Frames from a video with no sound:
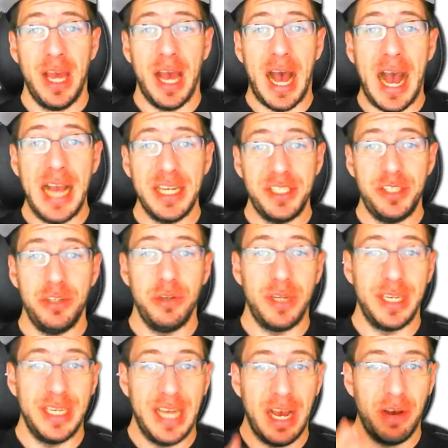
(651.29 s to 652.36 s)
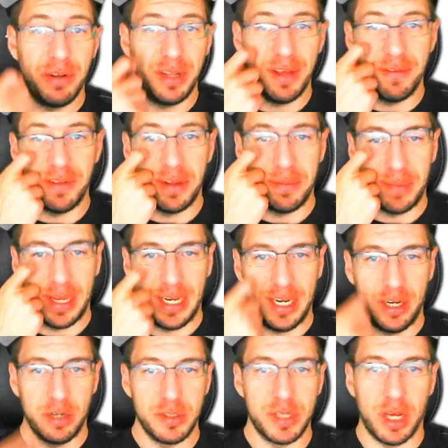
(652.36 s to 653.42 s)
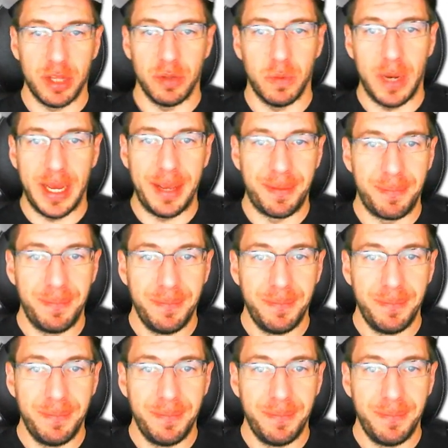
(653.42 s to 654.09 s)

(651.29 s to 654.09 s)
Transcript: I too can now level up my heroes all the way.